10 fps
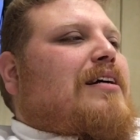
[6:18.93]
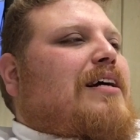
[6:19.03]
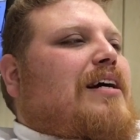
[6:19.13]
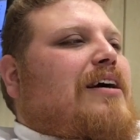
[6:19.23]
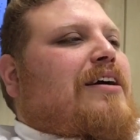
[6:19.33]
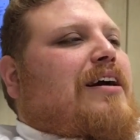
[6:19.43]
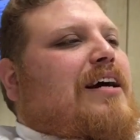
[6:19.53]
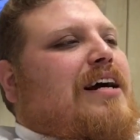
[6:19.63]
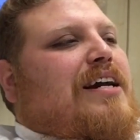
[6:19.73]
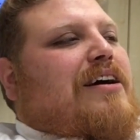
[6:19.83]
I
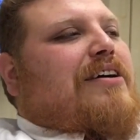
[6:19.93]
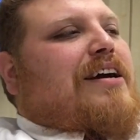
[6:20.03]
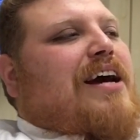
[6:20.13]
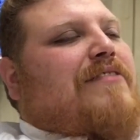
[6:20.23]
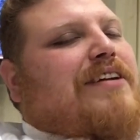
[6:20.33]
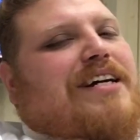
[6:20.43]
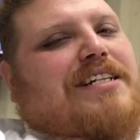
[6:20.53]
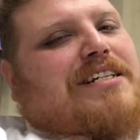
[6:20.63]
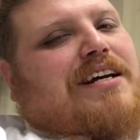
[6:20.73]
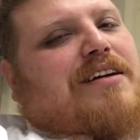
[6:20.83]
kind of already have a nice
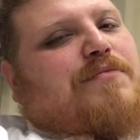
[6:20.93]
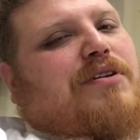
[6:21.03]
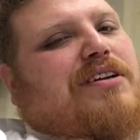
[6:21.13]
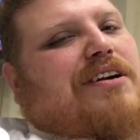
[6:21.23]
setup on